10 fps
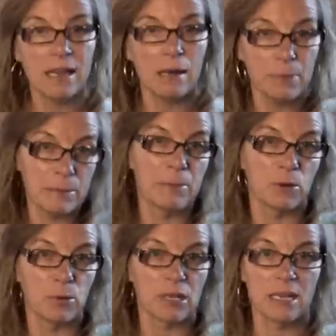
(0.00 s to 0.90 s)
helping people to
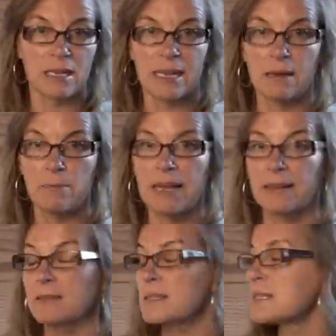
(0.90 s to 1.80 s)
win a lot of
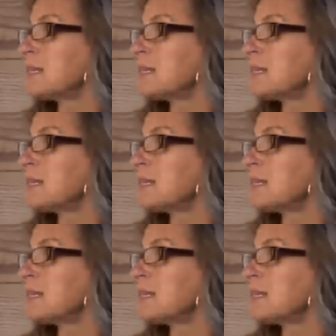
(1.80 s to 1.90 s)
campaigns.